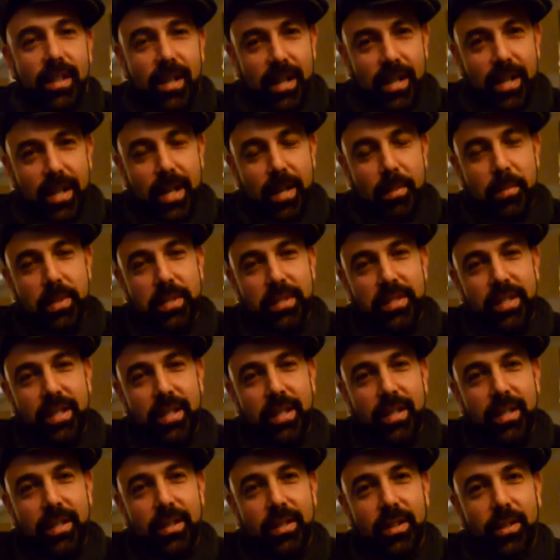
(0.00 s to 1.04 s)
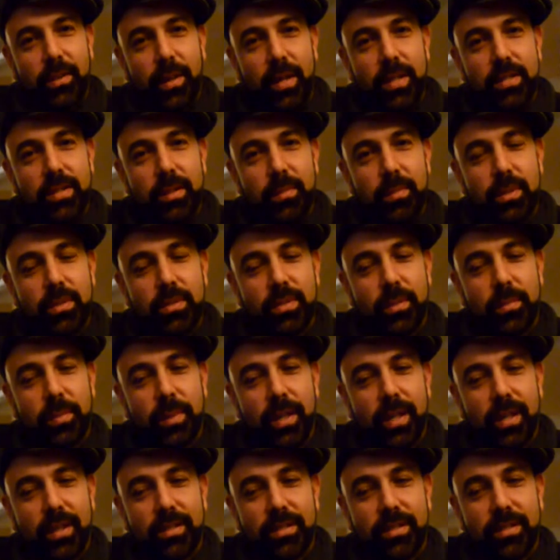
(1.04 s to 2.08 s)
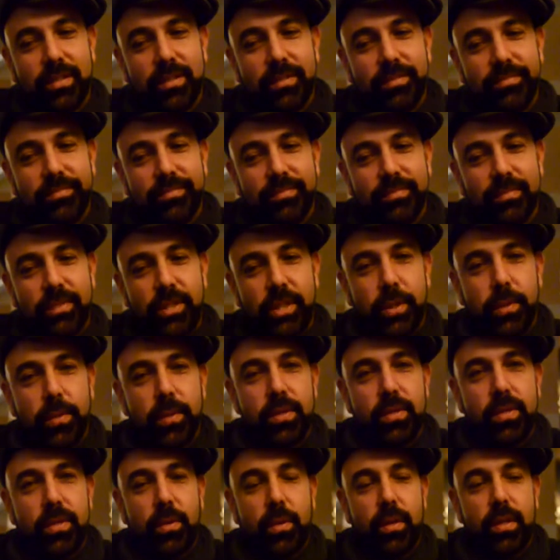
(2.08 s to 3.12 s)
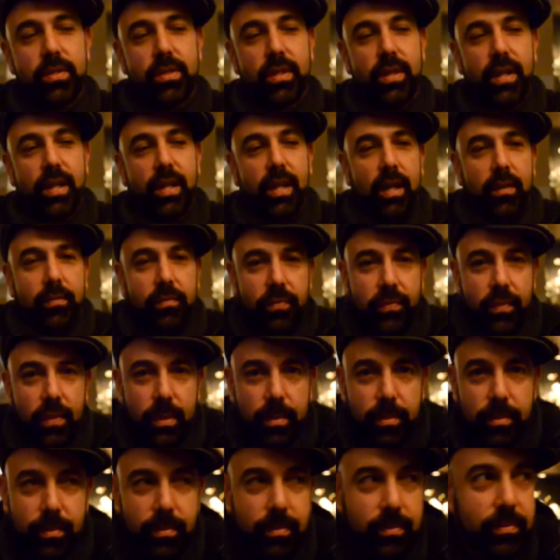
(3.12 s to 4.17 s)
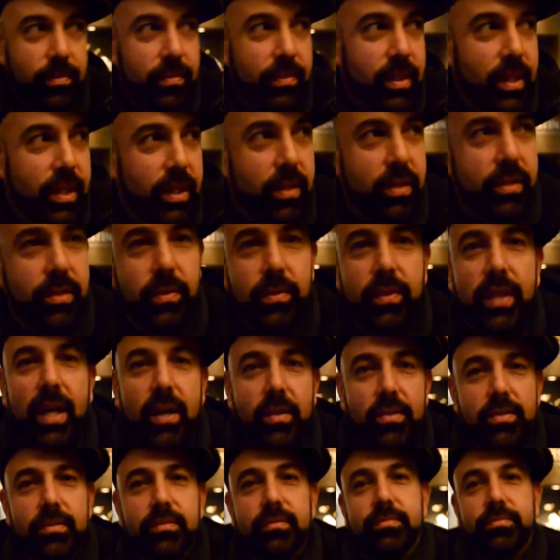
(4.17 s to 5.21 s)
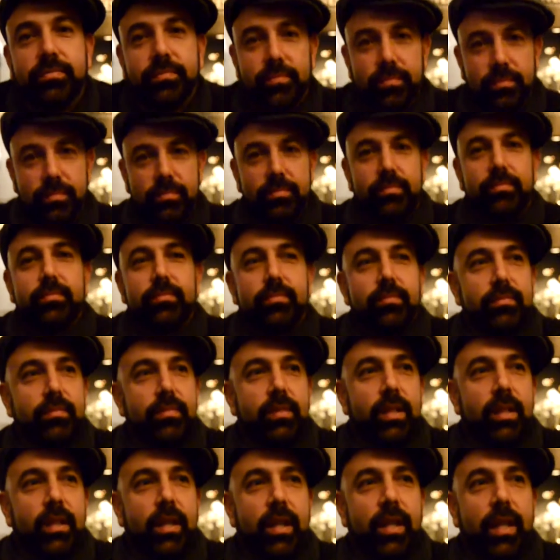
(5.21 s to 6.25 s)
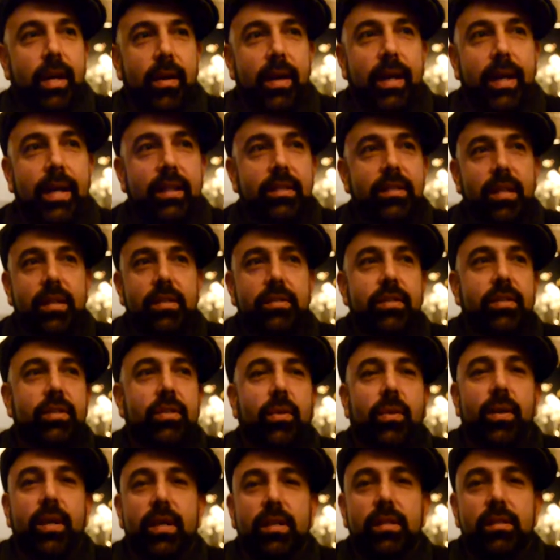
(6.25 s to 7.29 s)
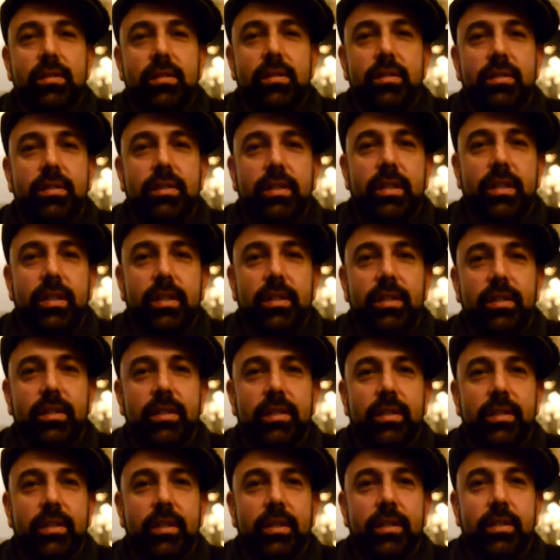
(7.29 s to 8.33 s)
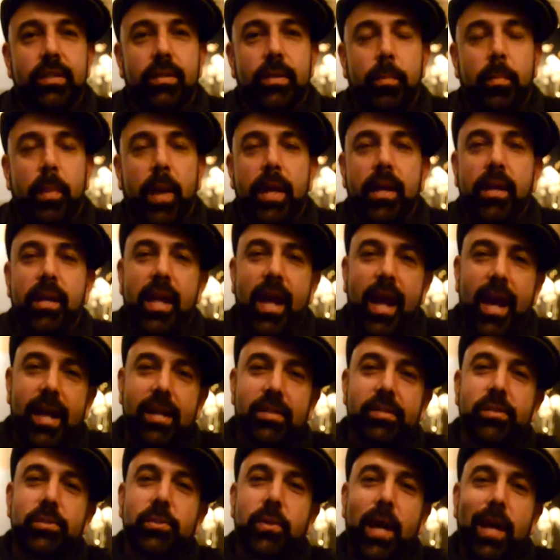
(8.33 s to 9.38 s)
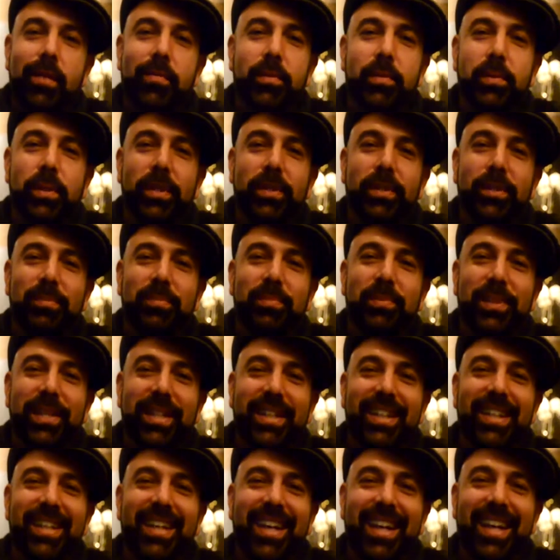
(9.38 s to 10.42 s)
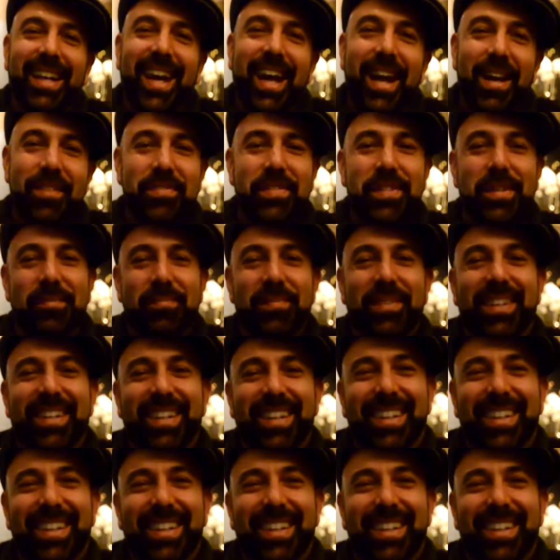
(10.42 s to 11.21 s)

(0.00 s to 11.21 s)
I am indeed the Crazy Music Blocks. Children's toys that I got from the year 2000. And now I got tons of toys, and they're a pain in the ass to travel with, but I have them.